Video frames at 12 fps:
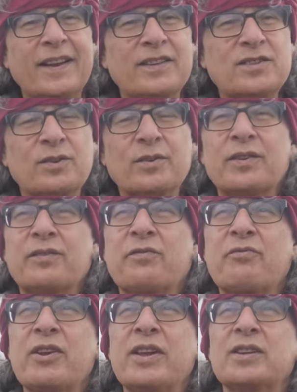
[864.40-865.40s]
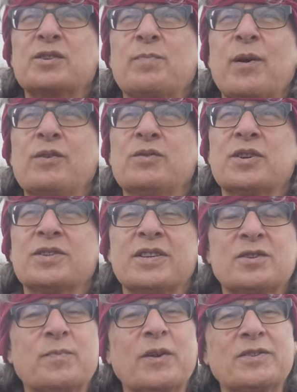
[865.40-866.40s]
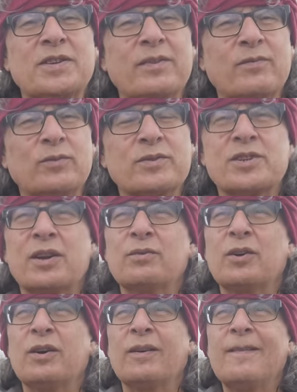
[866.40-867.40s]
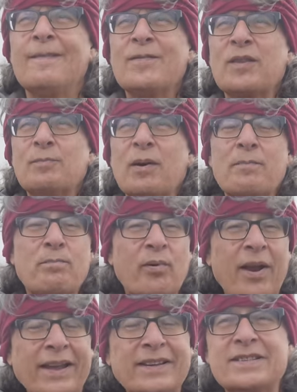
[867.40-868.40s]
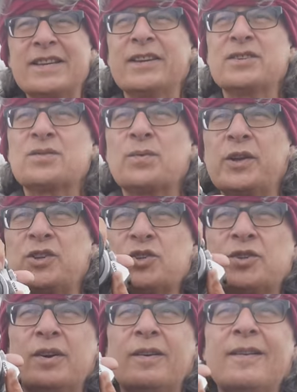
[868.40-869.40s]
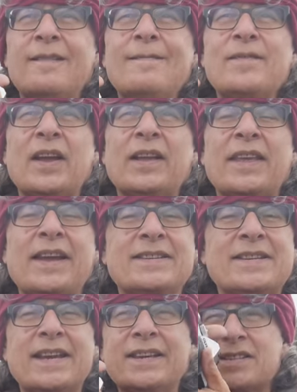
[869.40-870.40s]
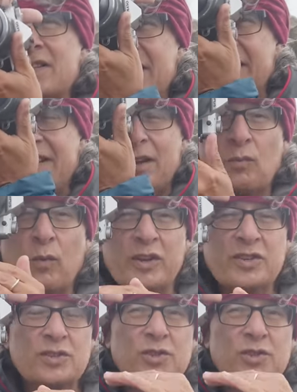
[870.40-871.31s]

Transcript: and it took three exposures and that's because I've also got my bracketing switched on and that takes it at one